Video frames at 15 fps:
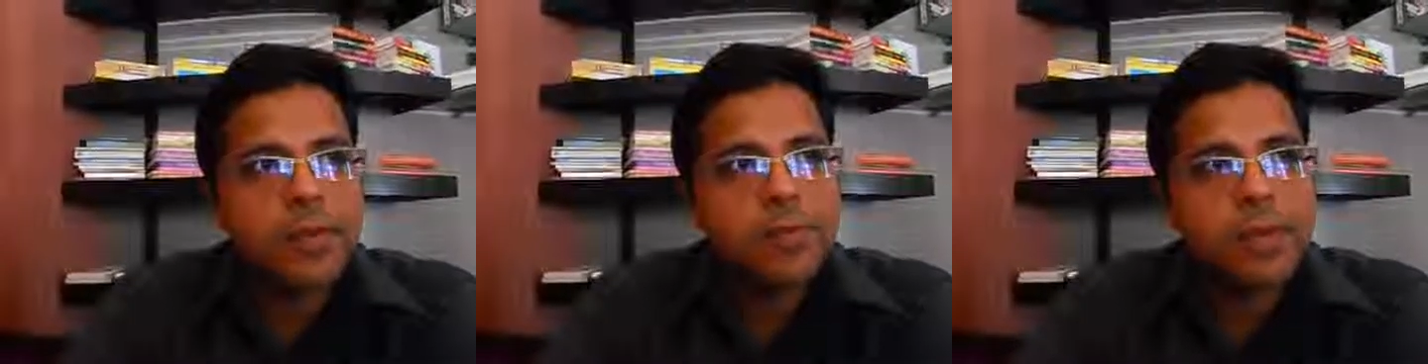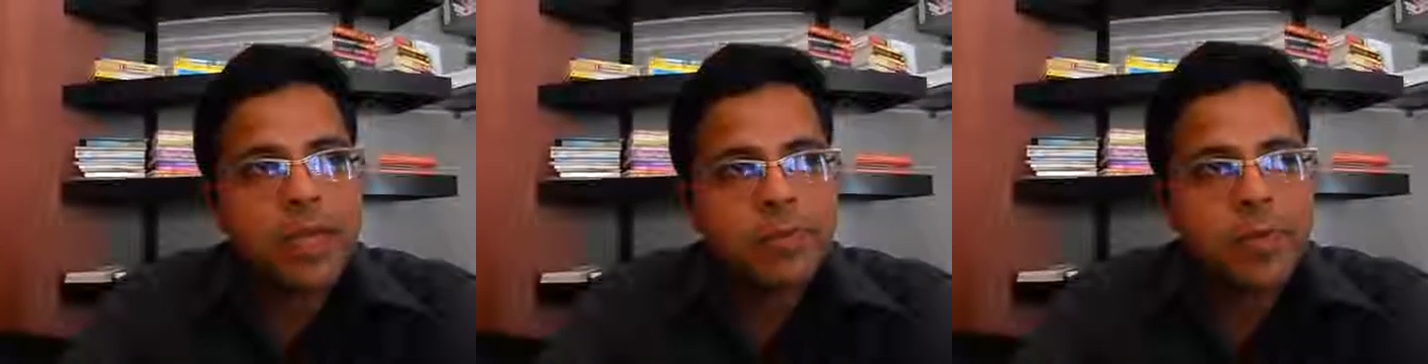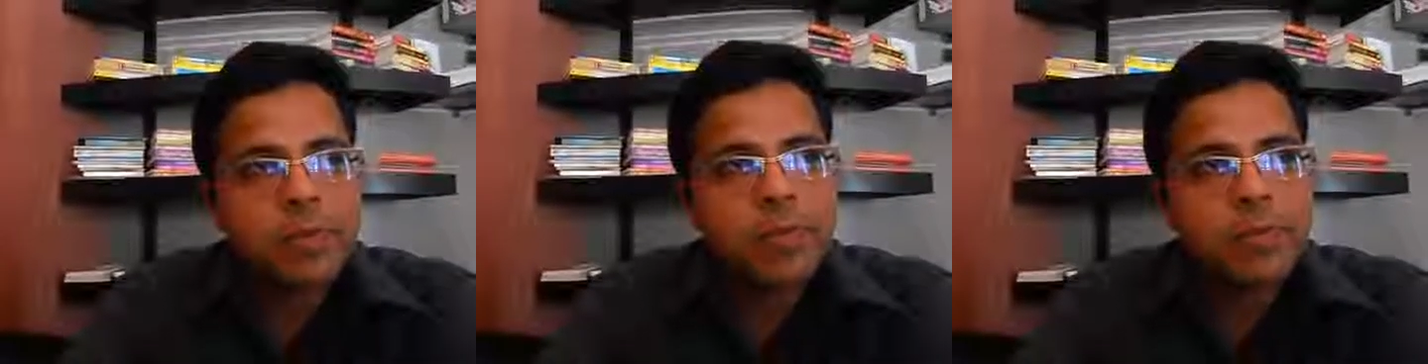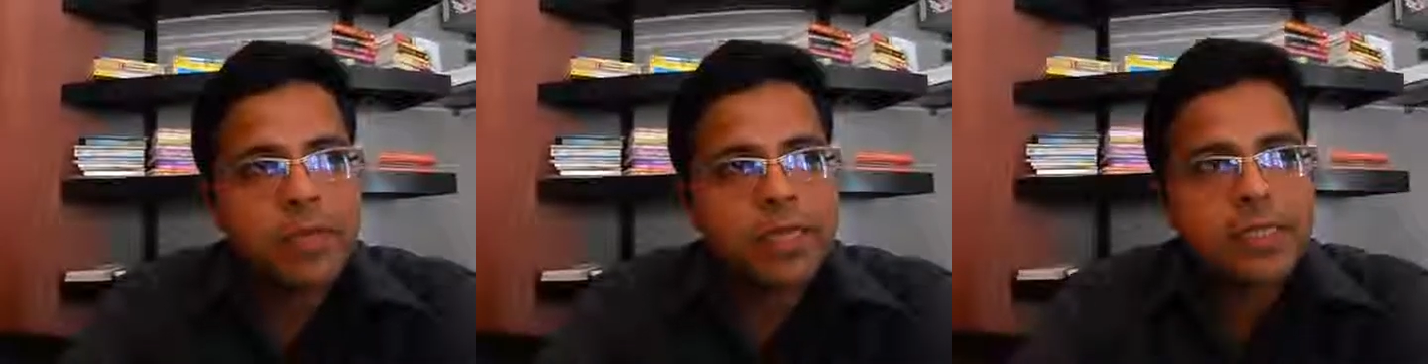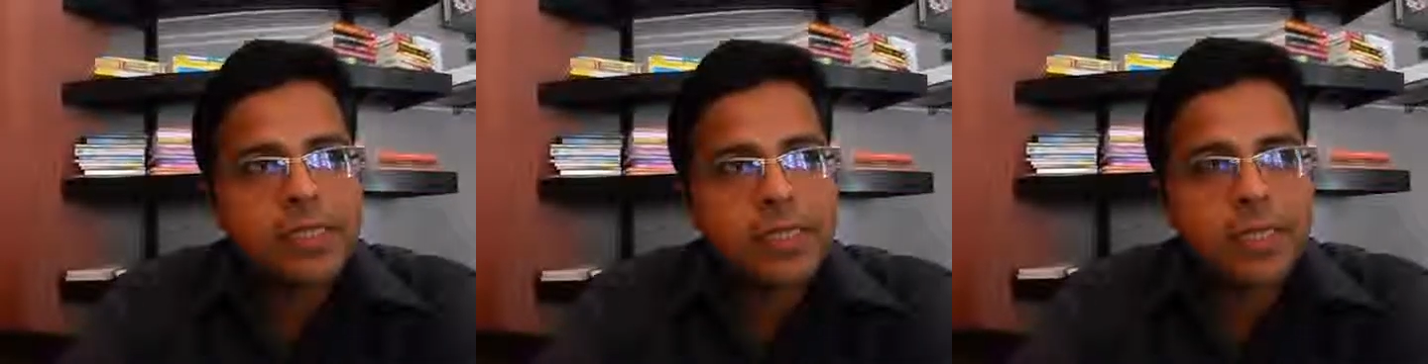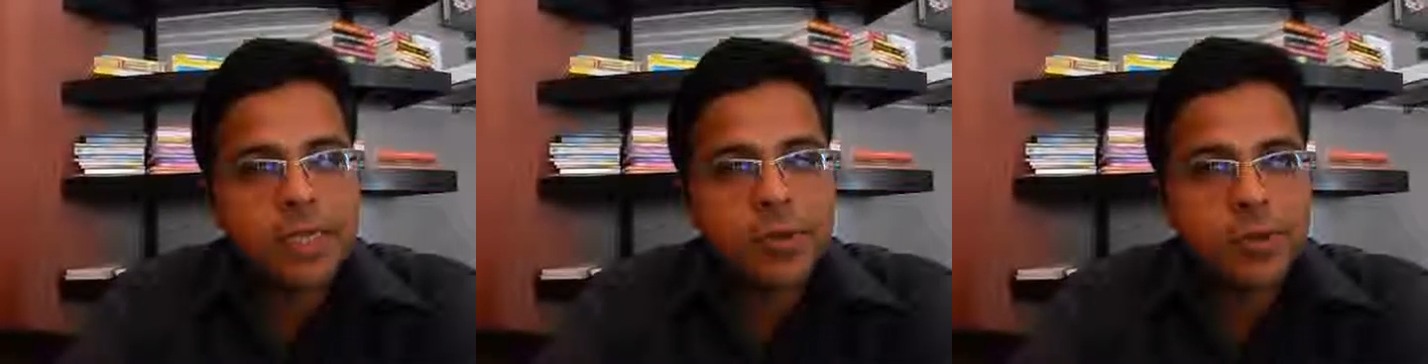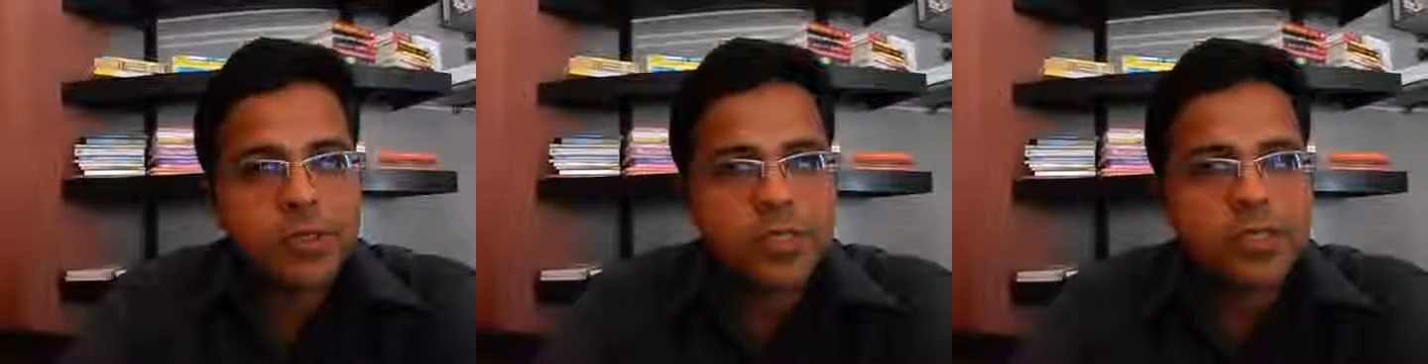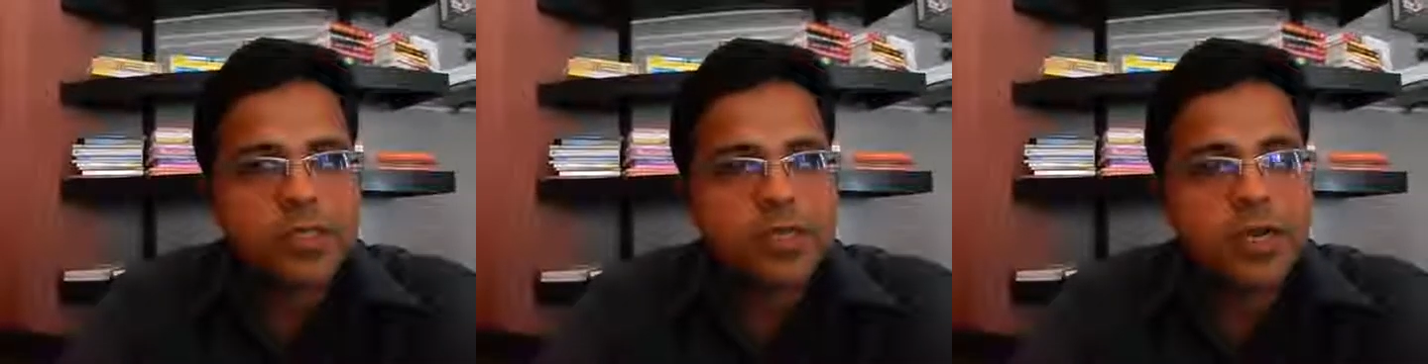many people might say that
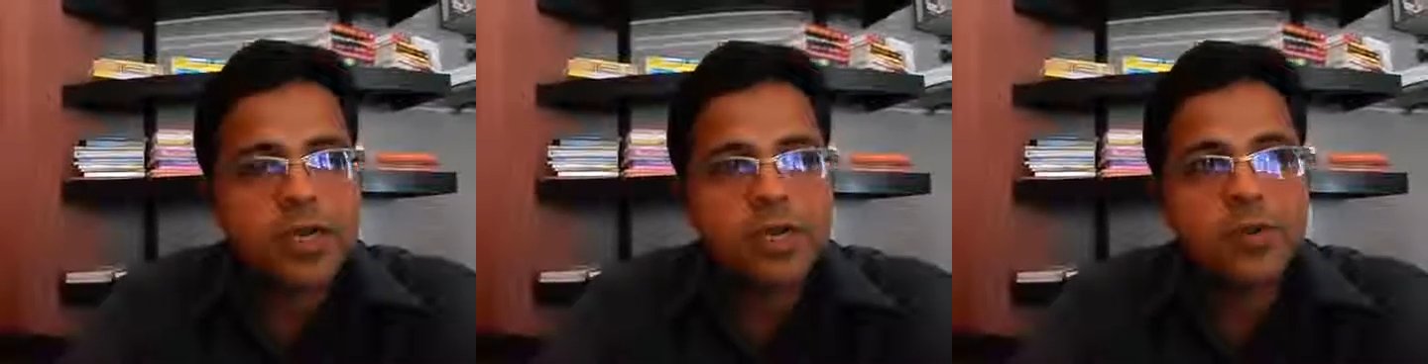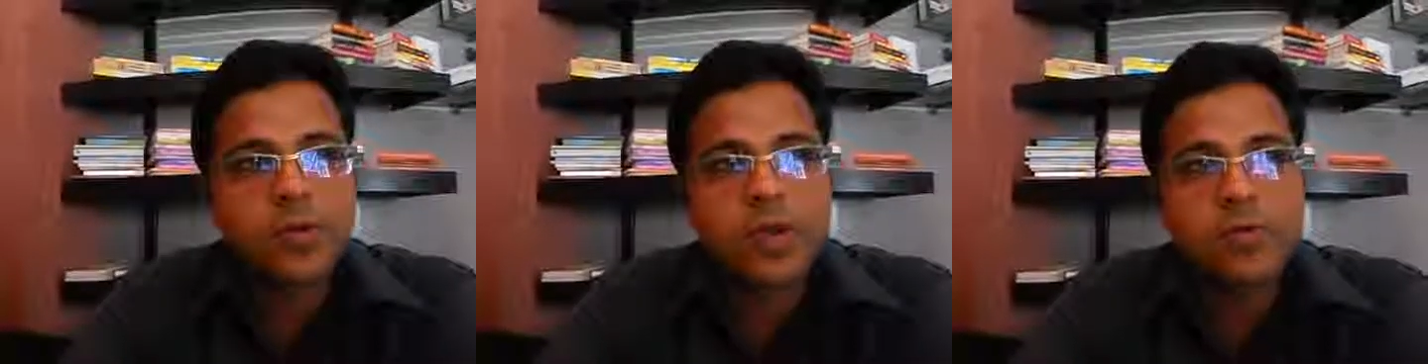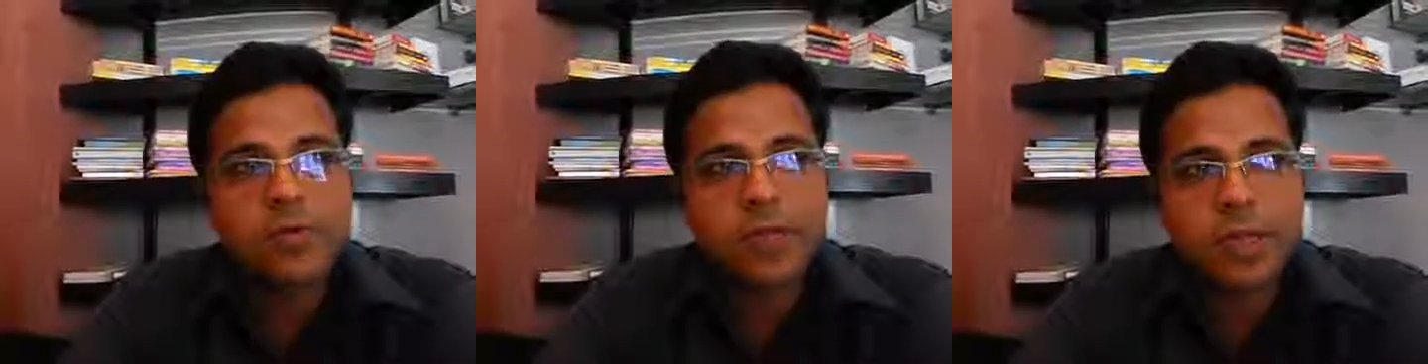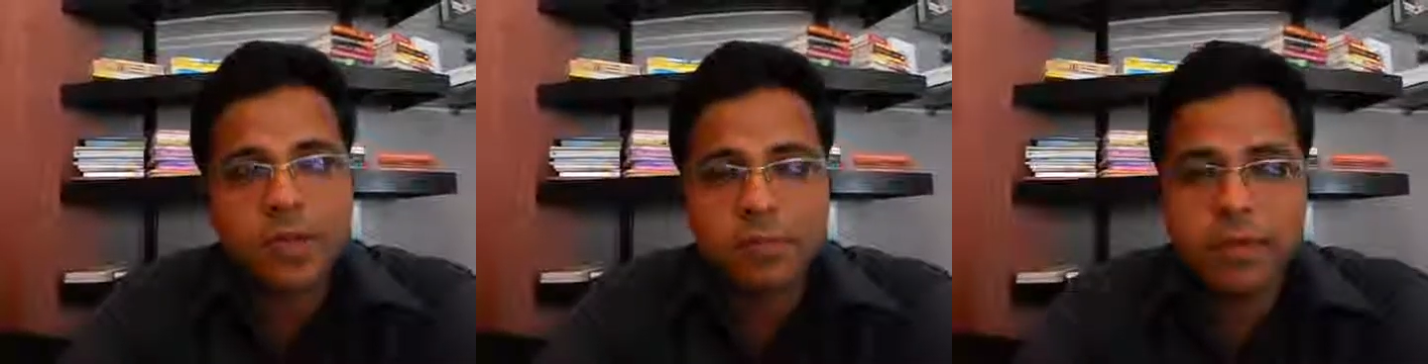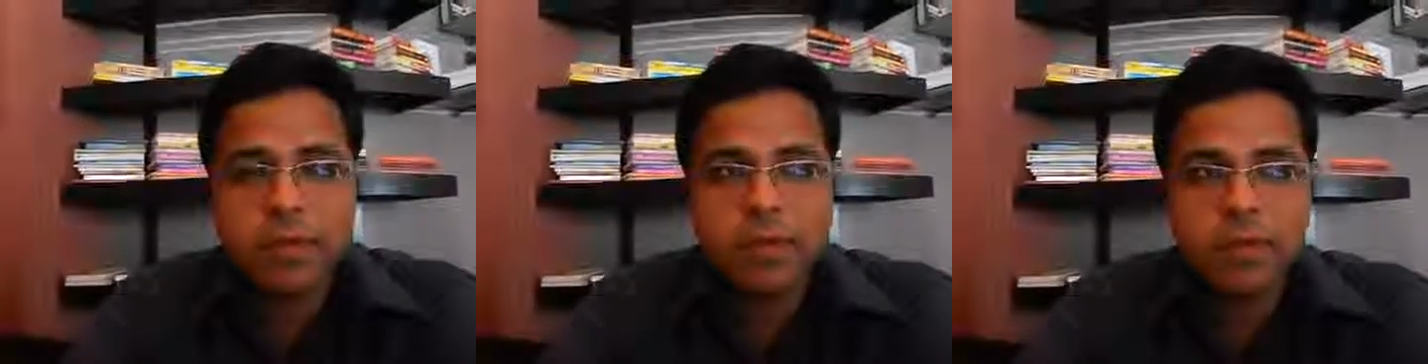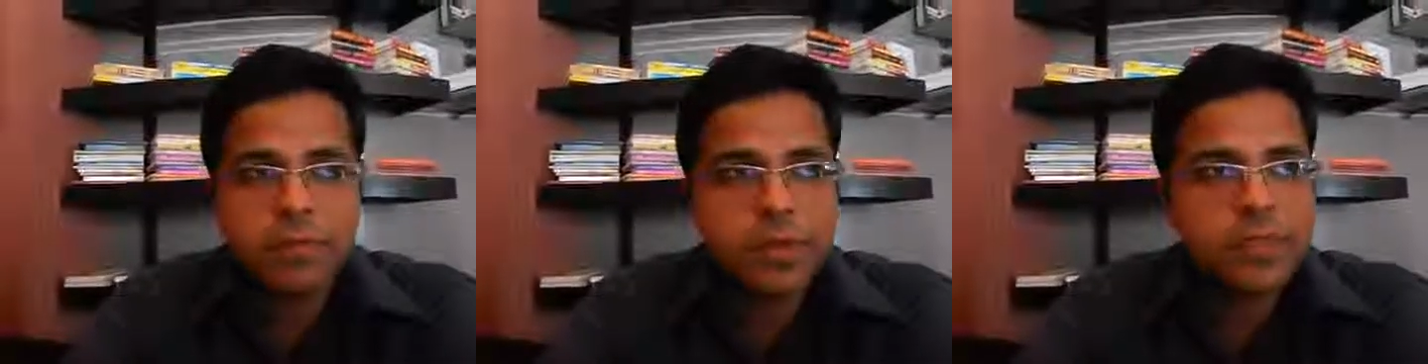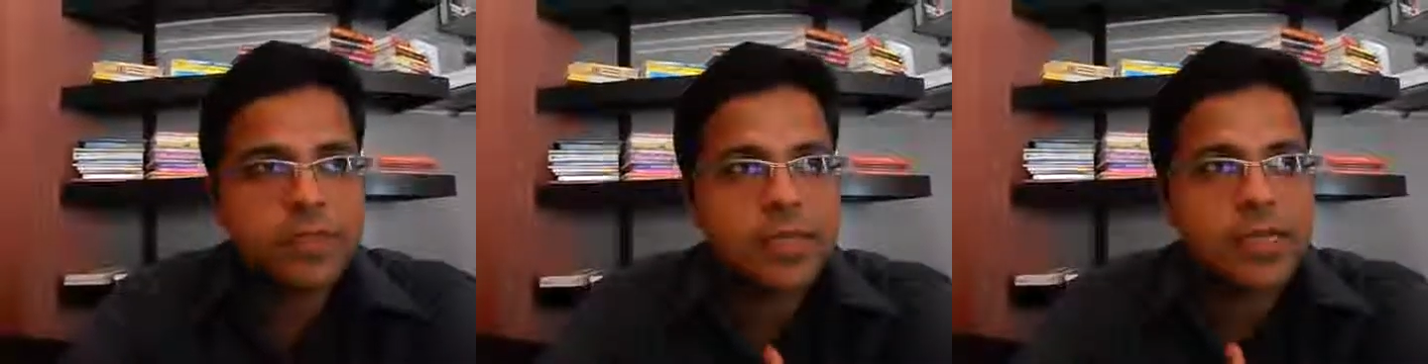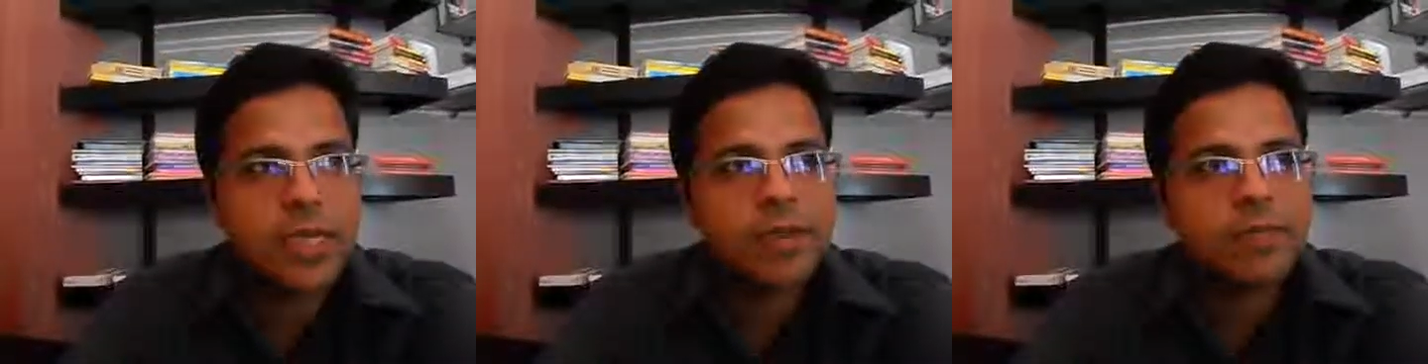coaching is not required for that, but
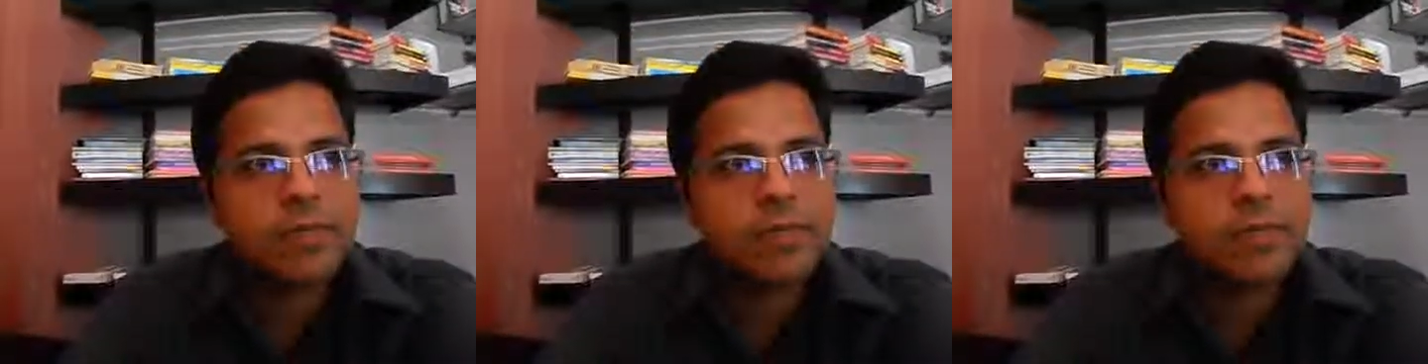personally I